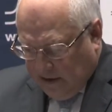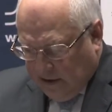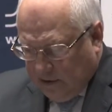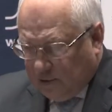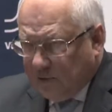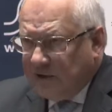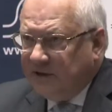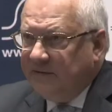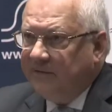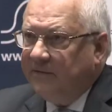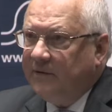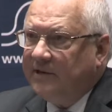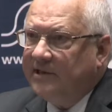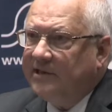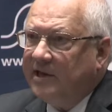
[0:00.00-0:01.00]
"The
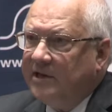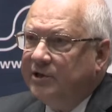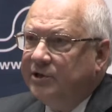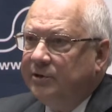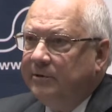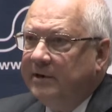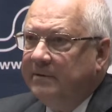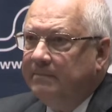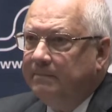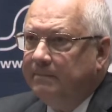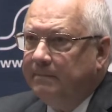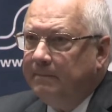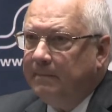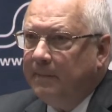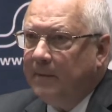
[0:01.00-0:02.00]
21st century
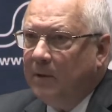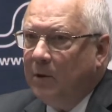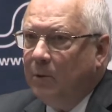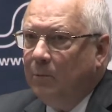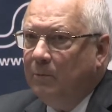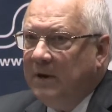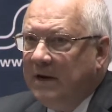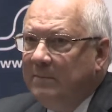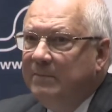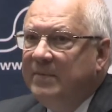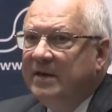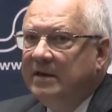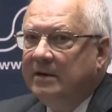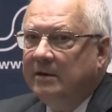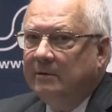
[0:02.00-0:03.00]
will
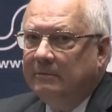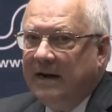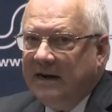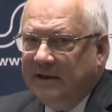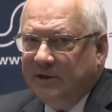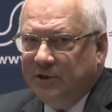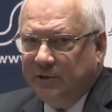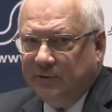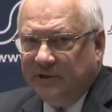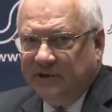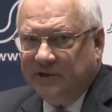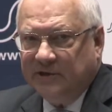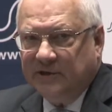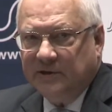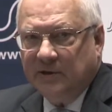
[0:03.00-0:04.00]
be
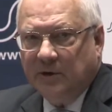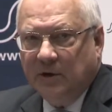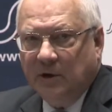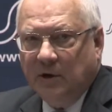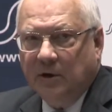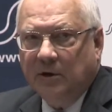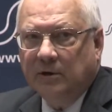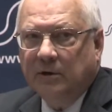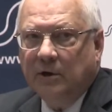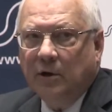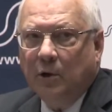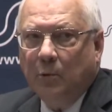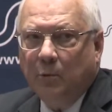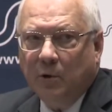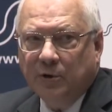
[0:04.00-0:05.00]
religious or
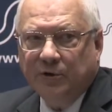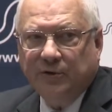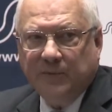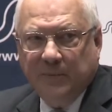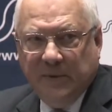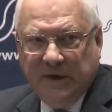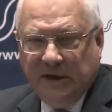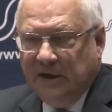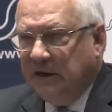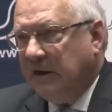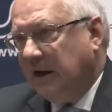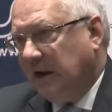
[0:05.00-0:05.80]
won't be